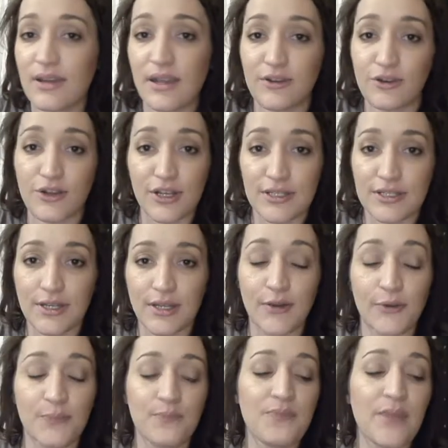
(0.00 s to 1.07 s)
and you're good to go.
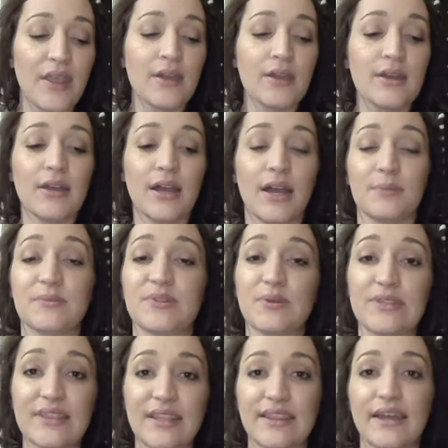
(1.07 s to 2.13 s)
So we
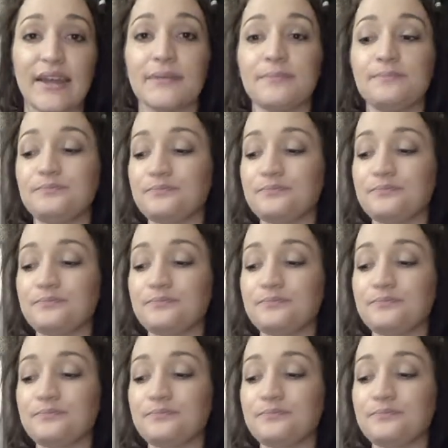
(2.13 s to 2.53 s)
did that.